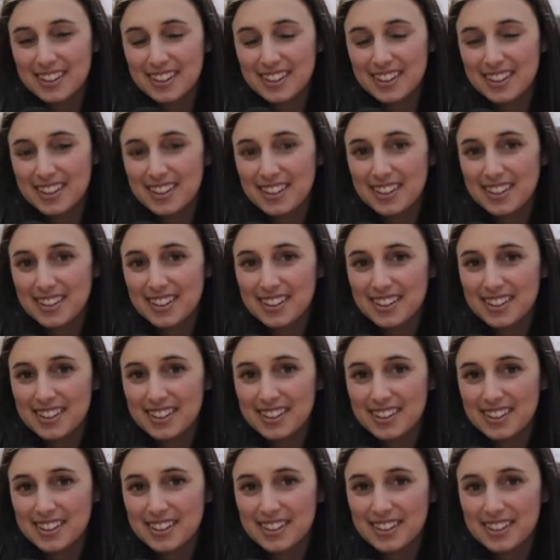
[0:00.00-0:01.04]

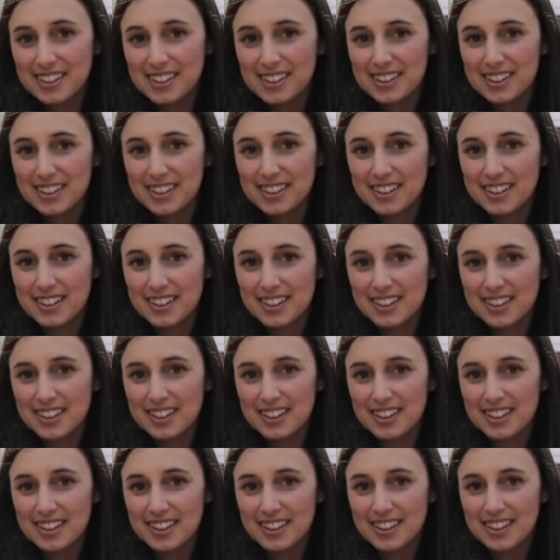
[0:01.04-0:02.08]

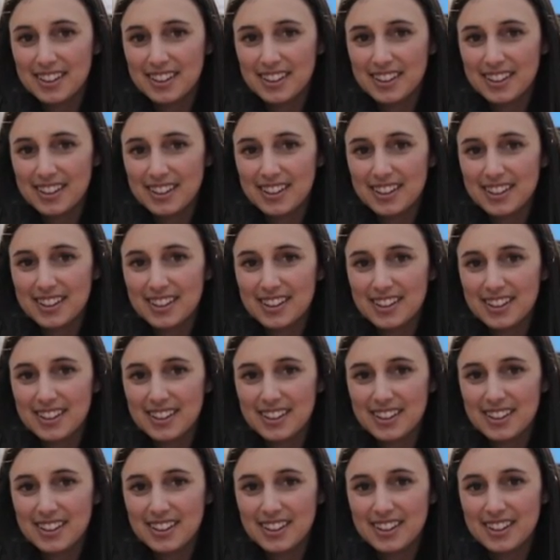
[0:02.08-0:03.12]

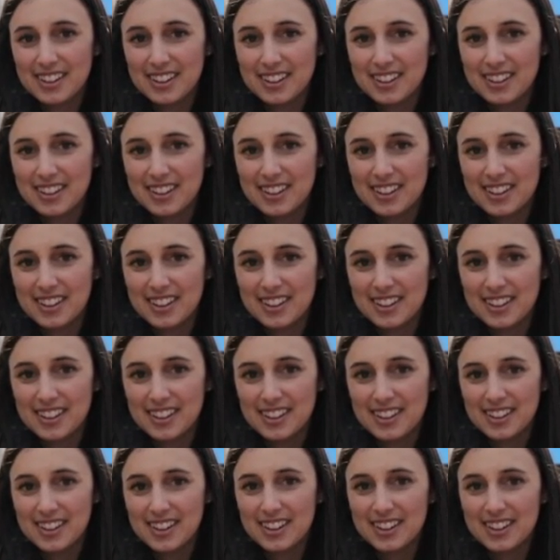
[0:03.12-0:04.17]
(not speaking)